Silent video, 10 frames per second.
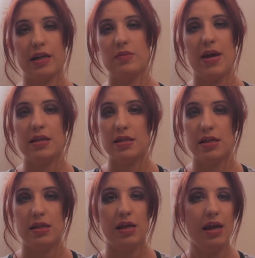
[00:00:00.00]

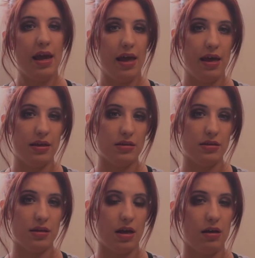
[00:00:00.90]
expecting
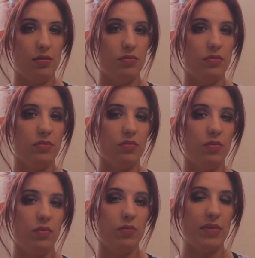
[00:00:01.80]
and um,
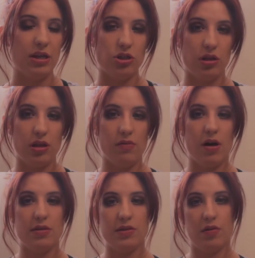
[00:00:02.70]
make sure that you
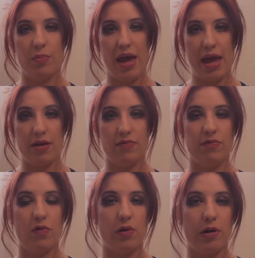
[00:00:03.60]
also are paying
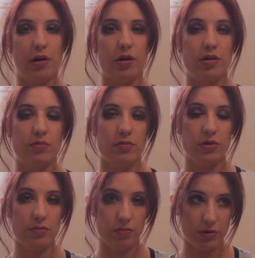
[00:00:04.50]
for
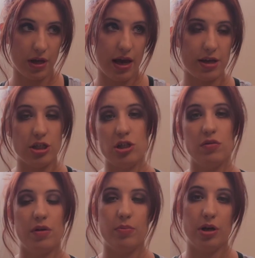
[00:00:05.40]
uh,
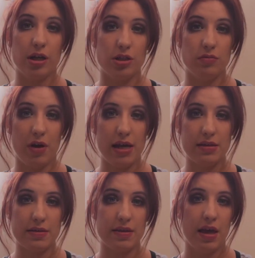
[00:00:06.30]
digital reproduction
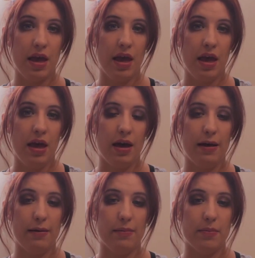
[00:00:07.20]
rights.
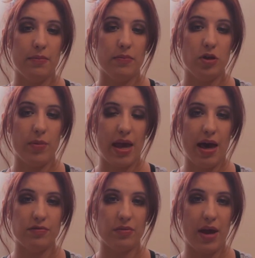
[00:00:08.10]
Um, you may
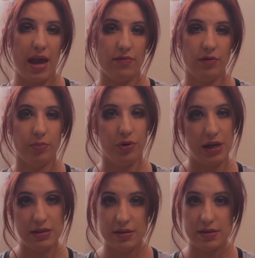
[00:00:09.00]
have to pay for
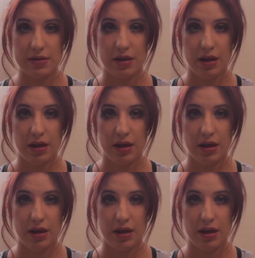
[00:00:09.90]
prints.